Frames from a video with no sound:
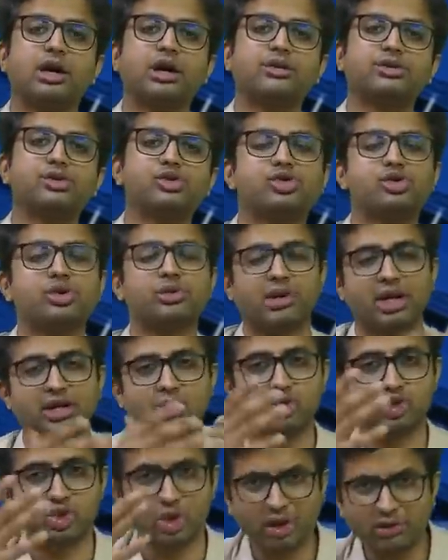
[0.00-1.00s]
you should try
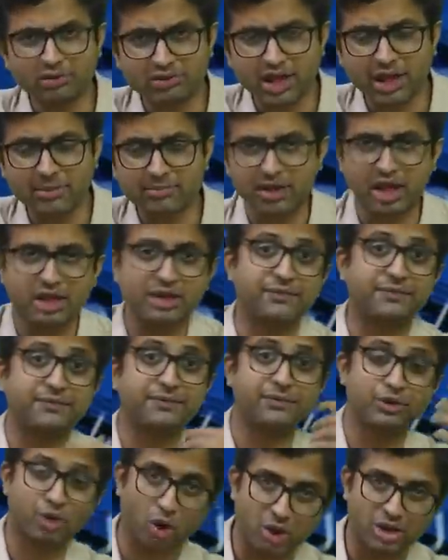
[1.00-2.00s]
to solve them, and if
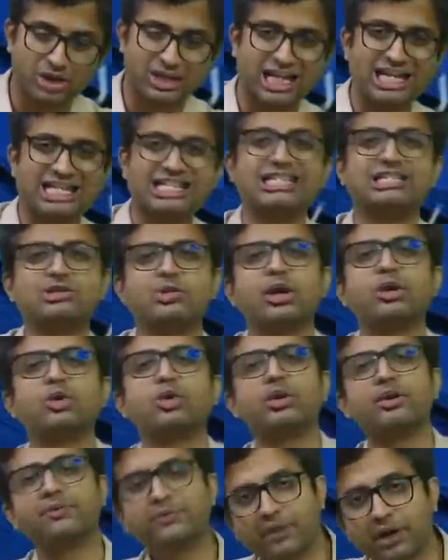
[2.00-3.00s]
not, at least try to
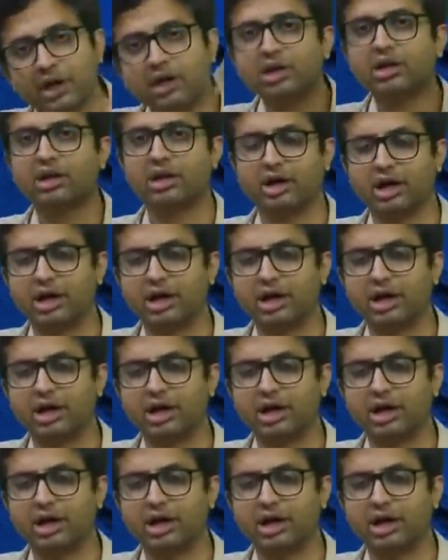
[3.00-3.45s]
refer